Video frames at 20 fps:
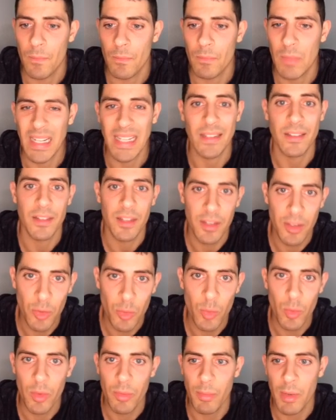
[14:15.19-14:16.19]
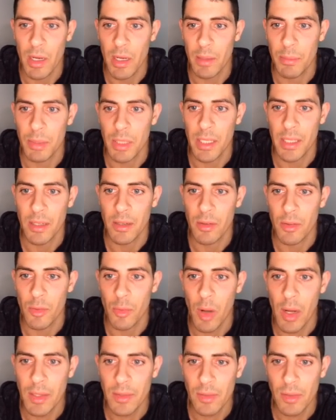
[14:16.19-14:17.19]
I continued with my plan on the
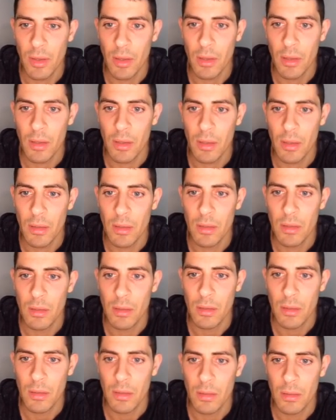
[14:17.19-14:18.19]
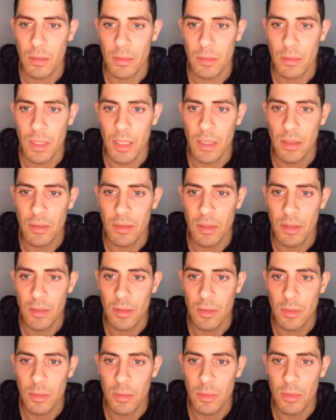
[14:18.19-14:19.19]
right side. They
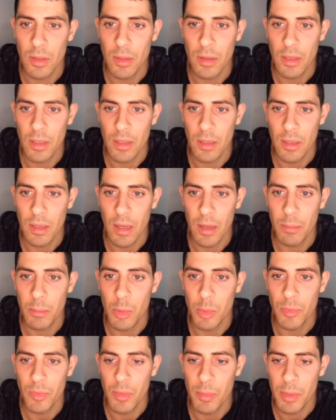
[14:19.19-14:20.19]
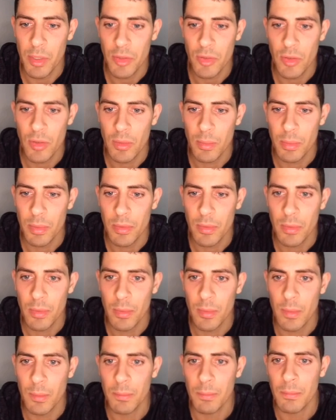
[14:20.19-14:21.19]
continued, and then I moved the bishop.
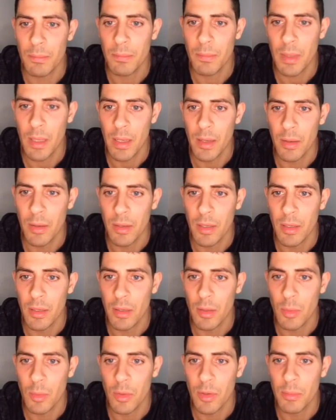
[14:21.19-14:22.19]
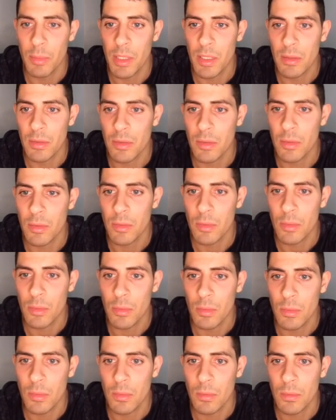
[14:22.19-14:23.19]
Better here would have been
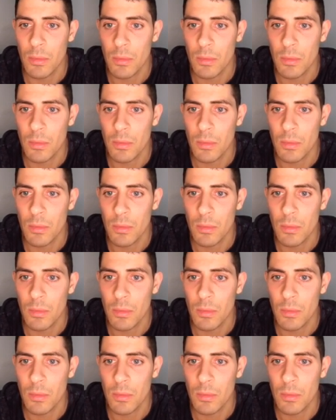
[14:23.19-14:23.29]
to